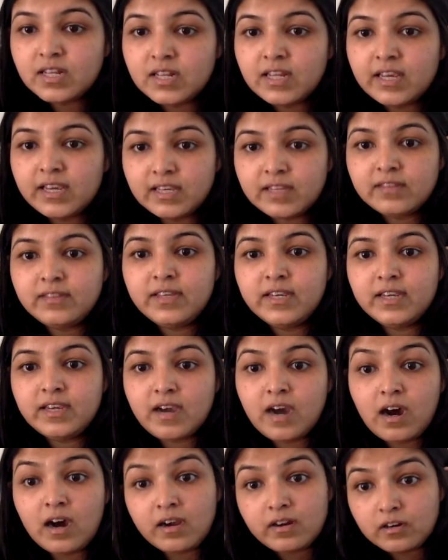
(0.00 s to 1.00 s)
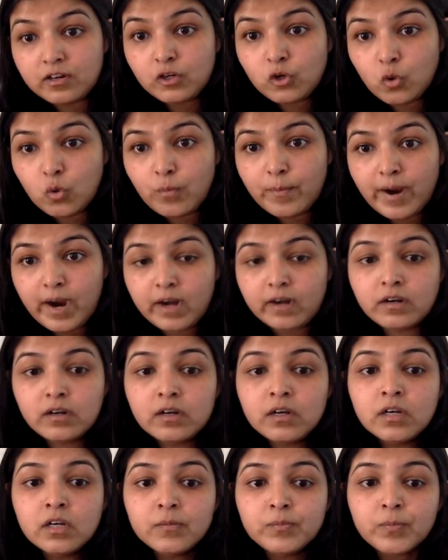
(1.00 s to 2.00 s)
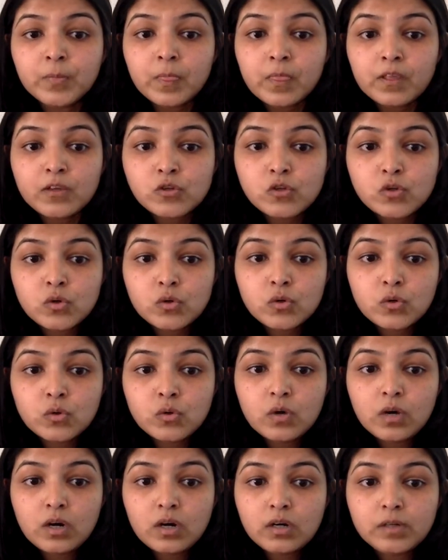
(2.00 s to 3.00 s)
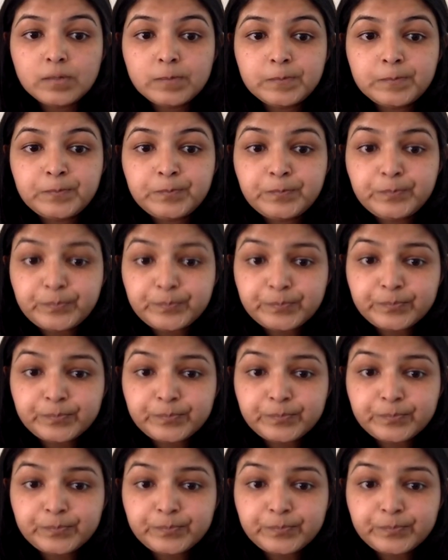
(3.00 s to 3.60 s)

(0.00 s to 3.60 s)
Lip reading: like they are a doormat. So